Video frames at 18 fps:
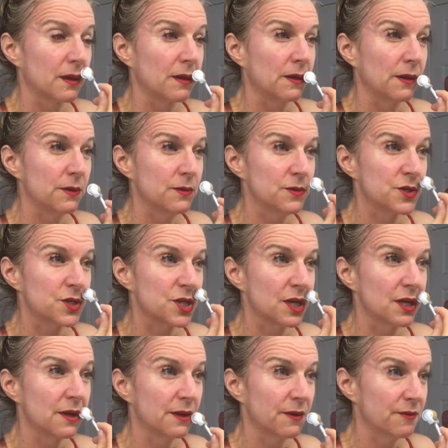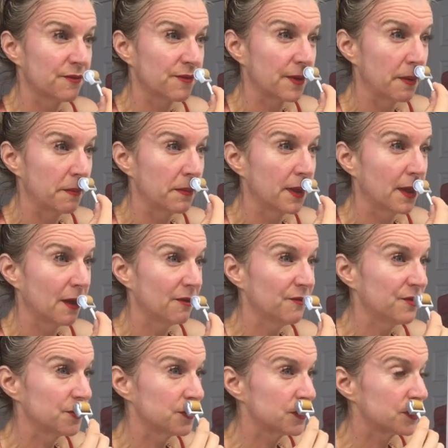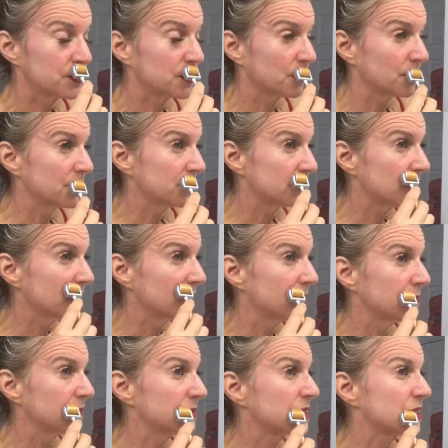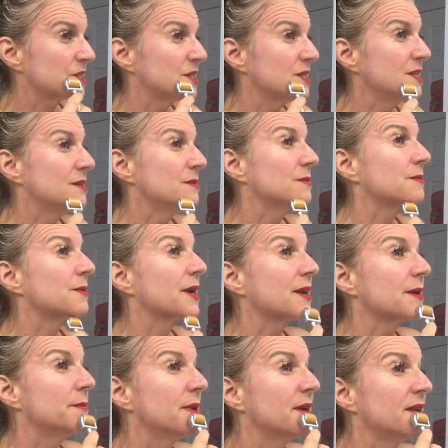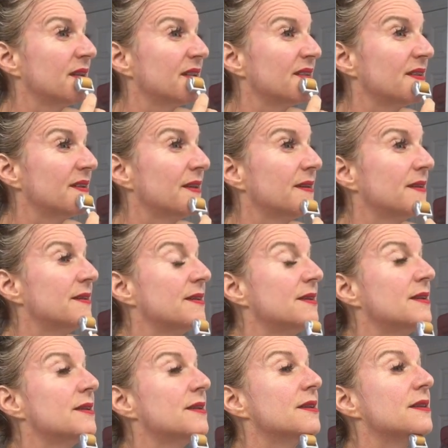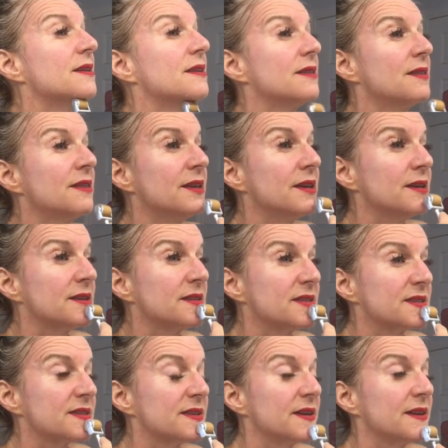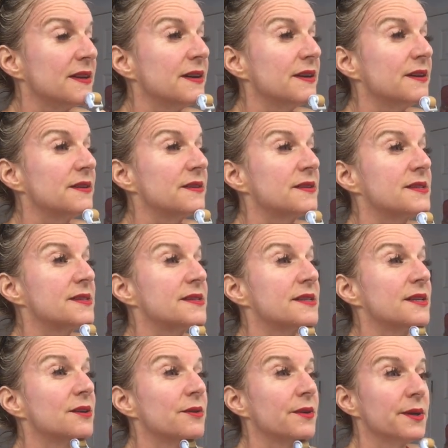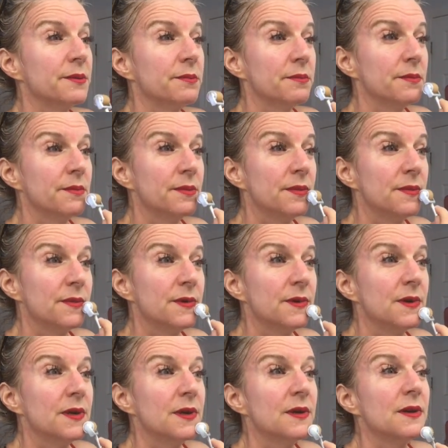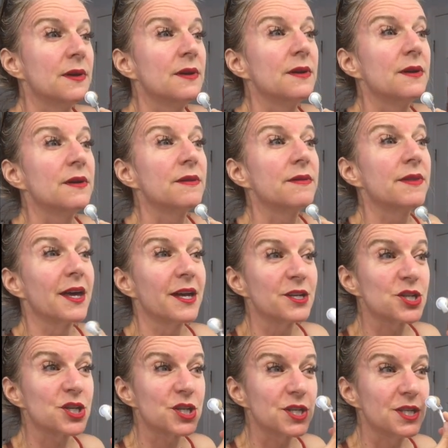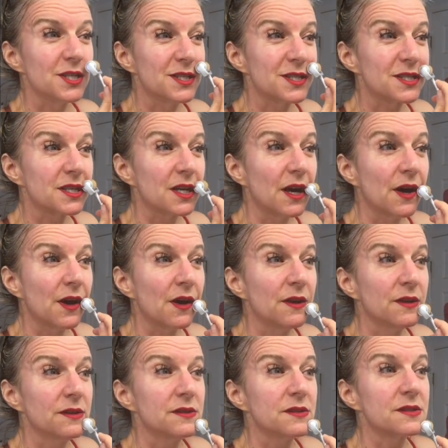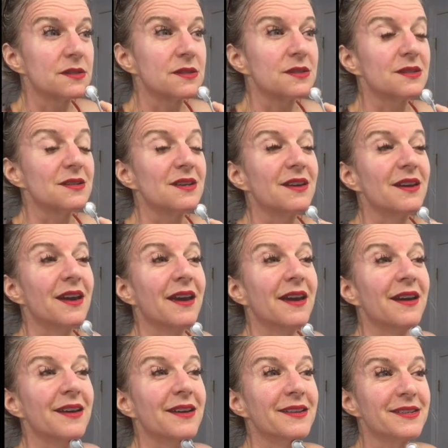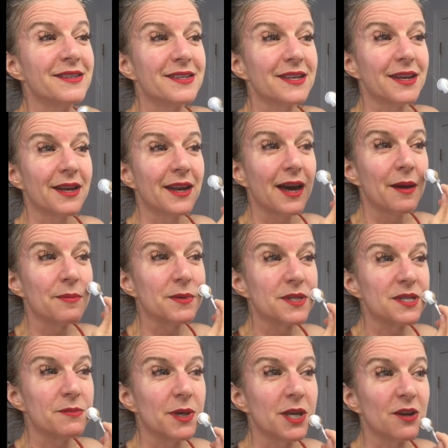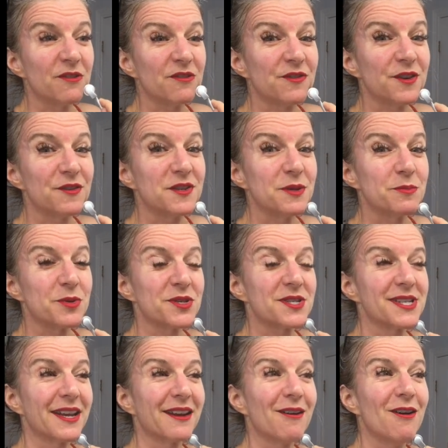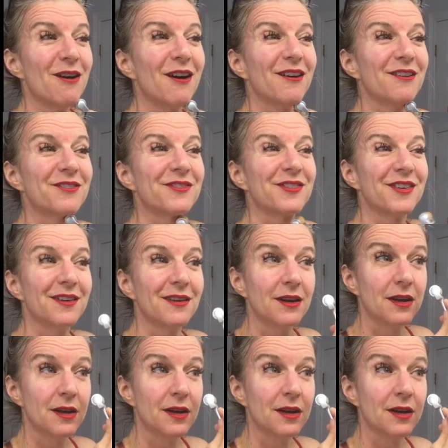Nushin from the health food store in town, she recommended this serum that she sells, and it happened to be on 50% off.